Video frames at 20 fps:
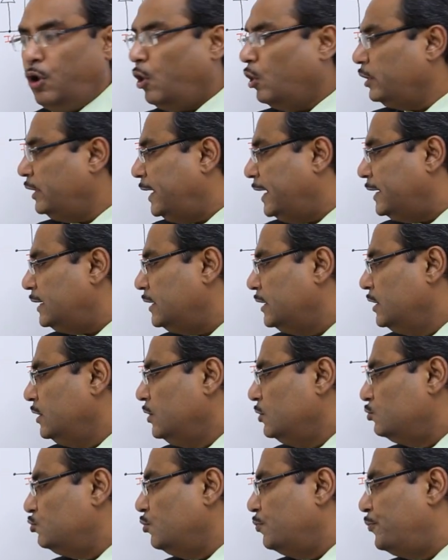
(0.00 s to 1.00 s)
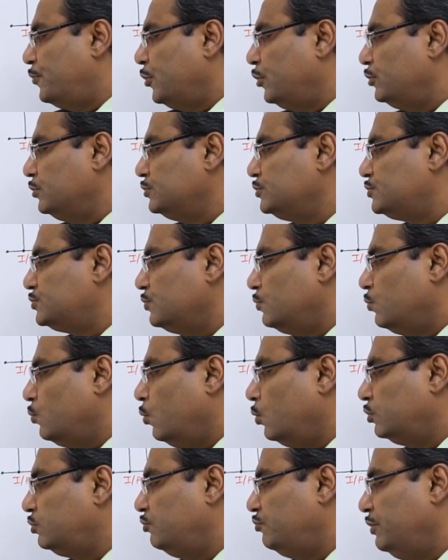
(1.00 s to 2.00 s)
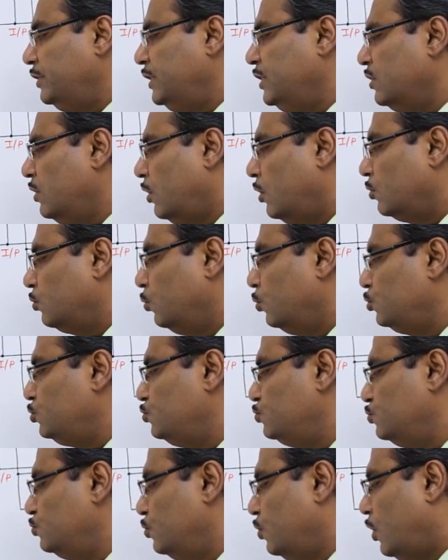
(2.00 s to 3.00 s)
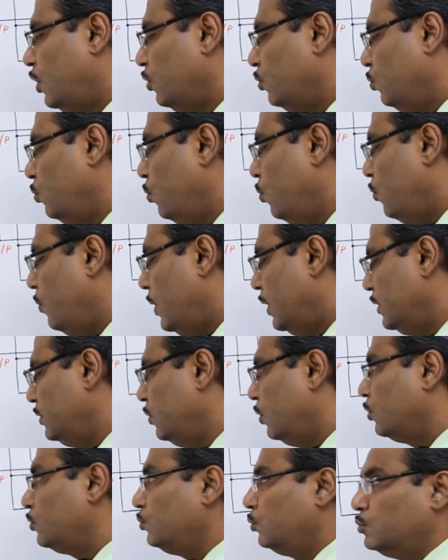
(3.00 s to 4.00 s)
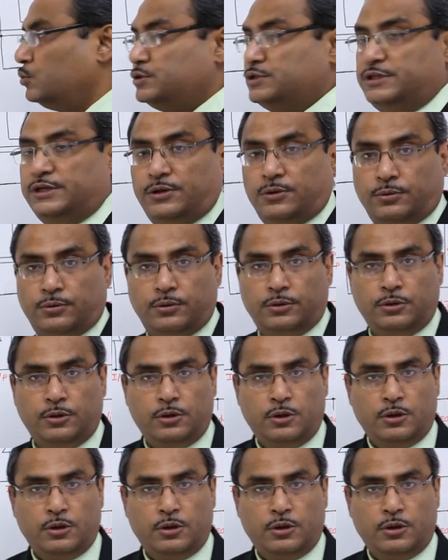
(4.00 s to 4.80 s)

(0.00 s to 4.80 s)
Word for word: OR gate to produce O3 or O2 or O1 or O0.